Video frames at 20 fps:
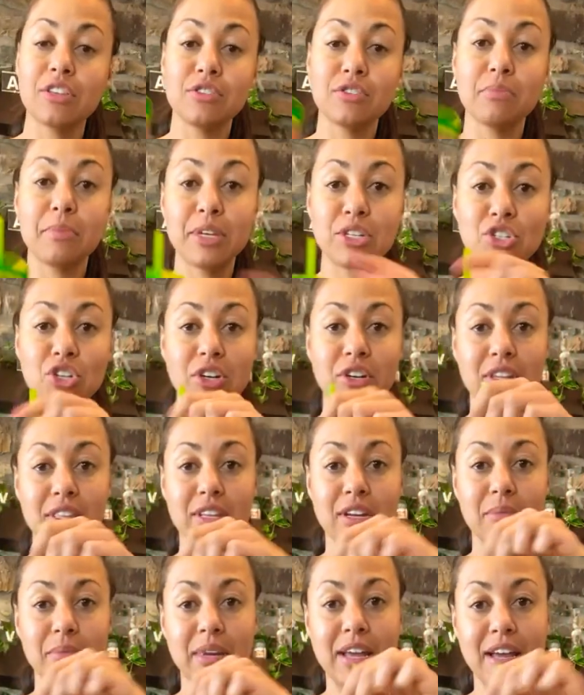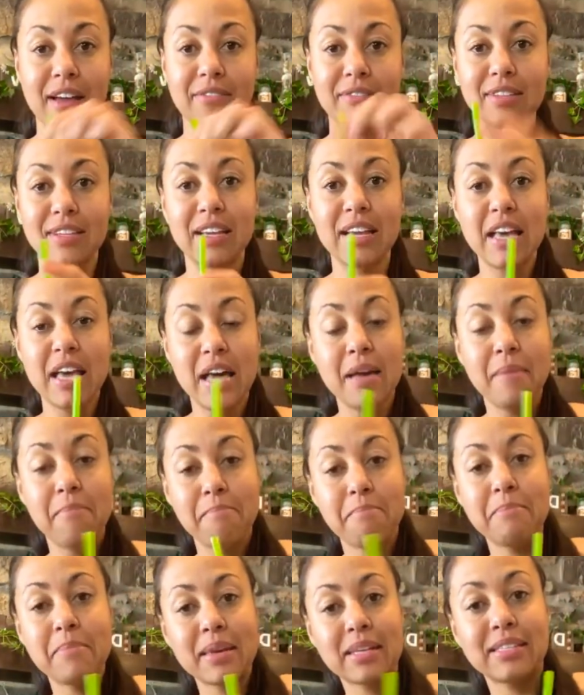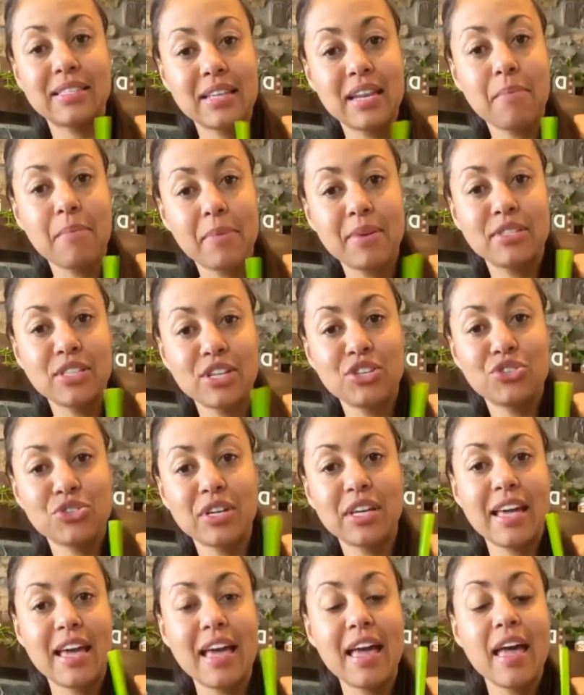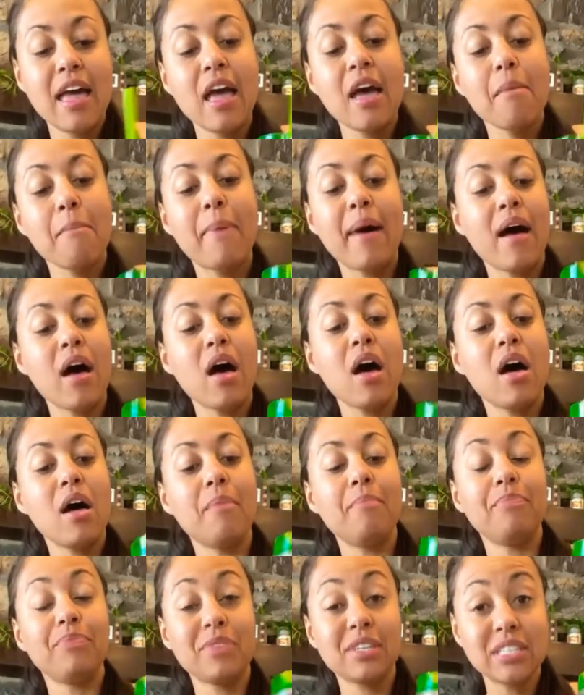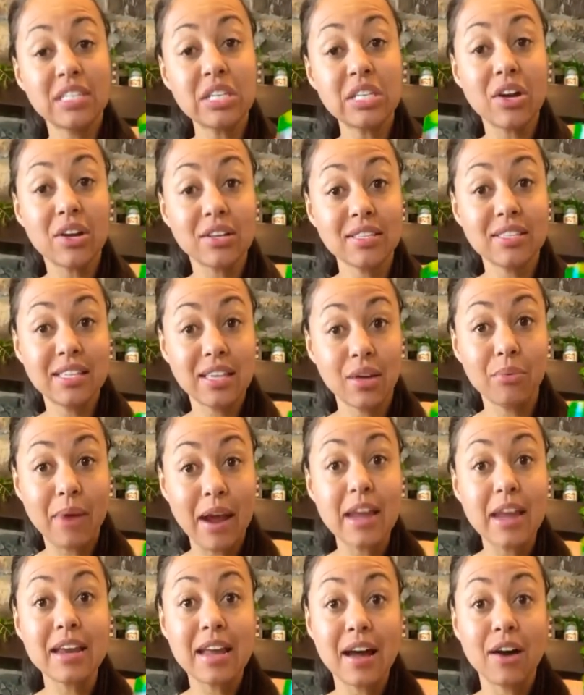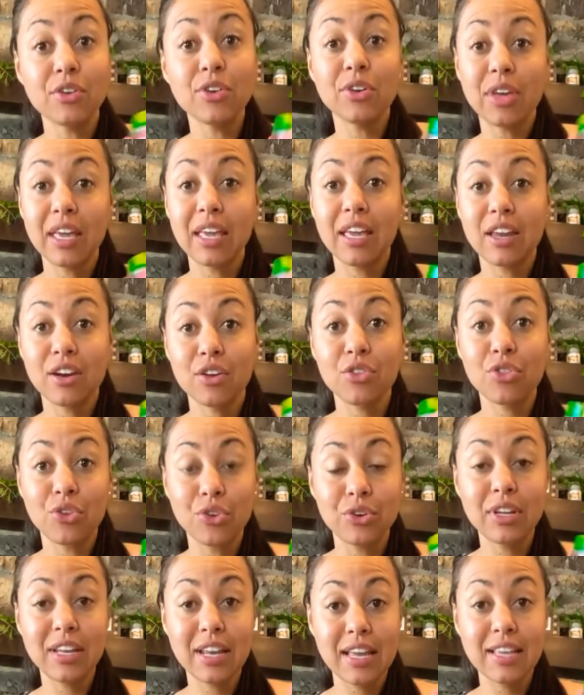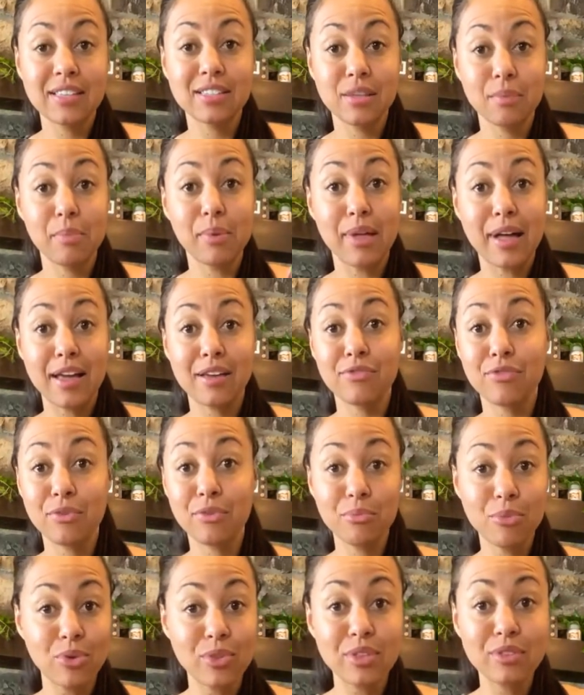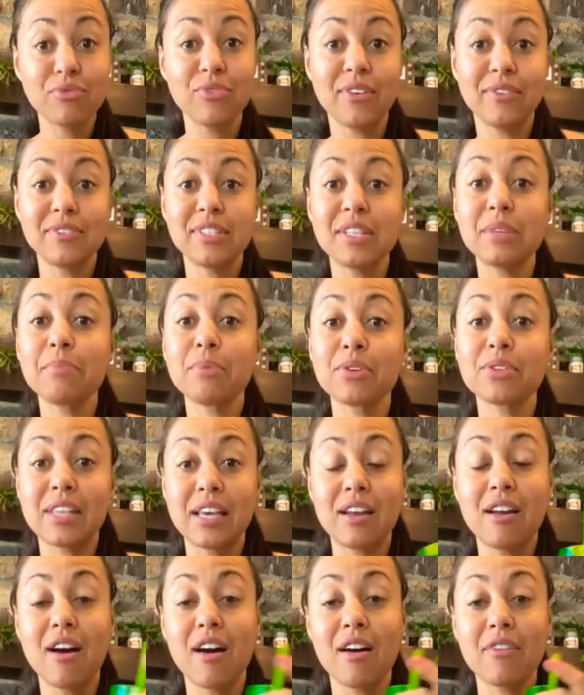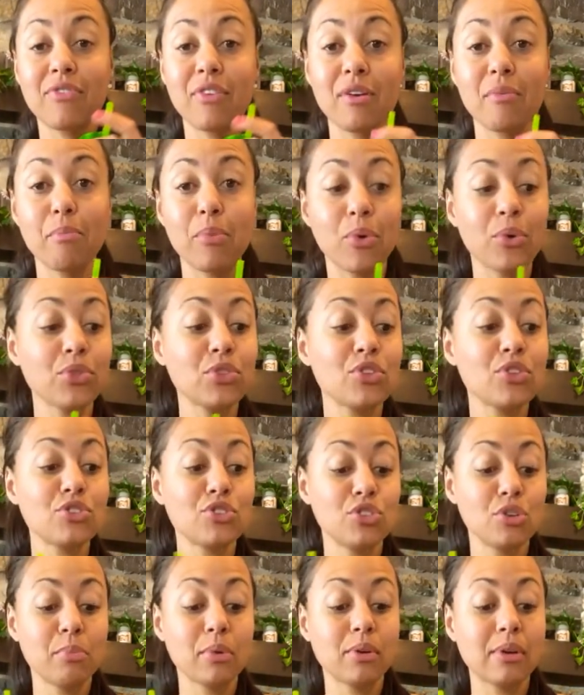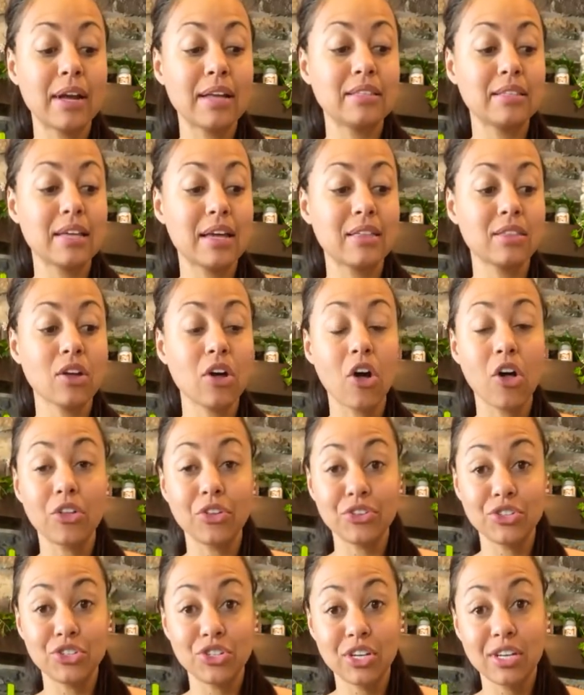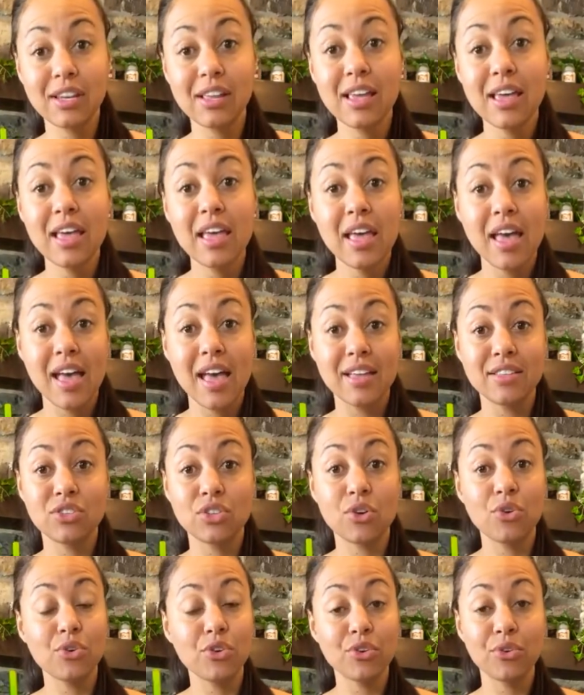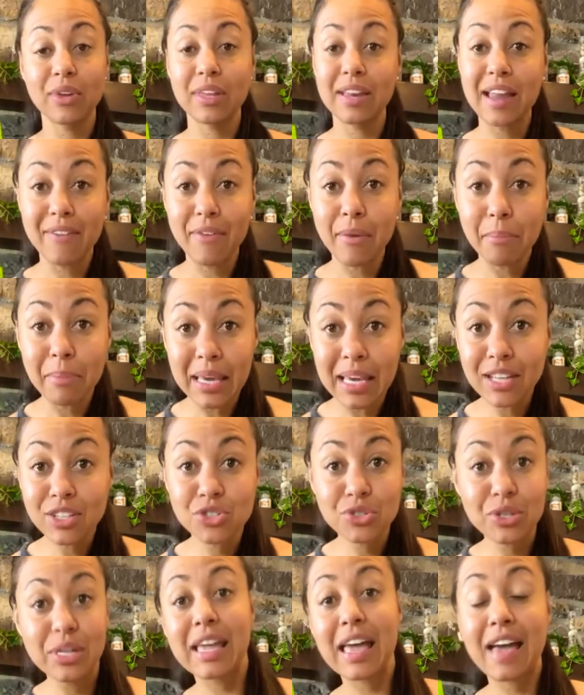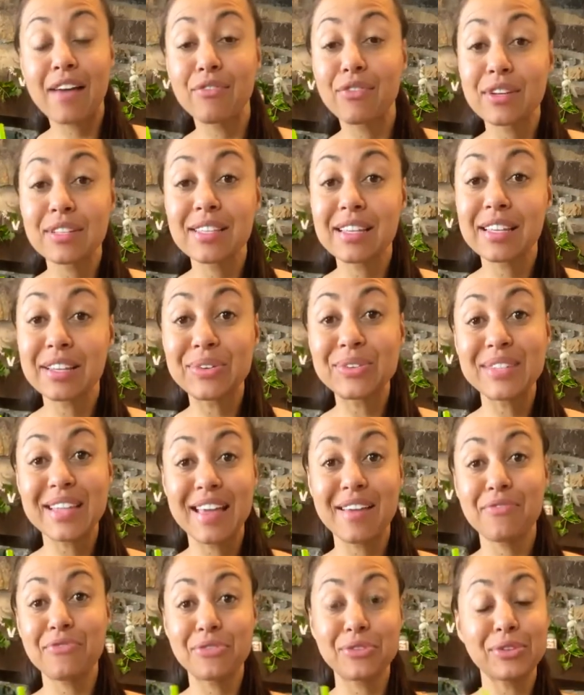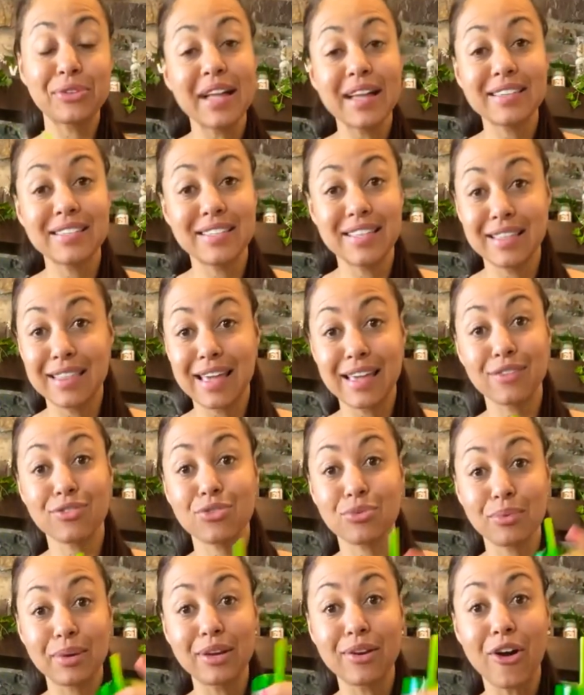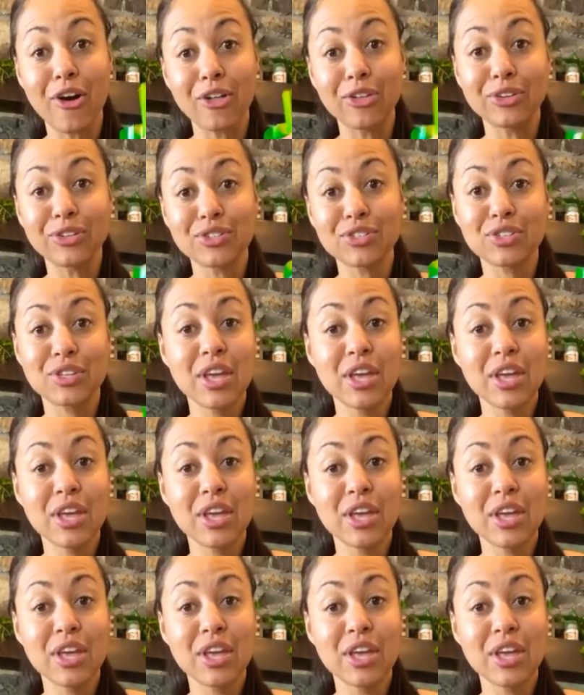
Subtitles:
a big chunk in there. I'm gonna have to mix it up as I drink it. But this is on sale right now. You can get a 30-day supply for more than 50% off of both the Super Reds and the Collagen. And so you can have a pink drink every single day for less than like $3.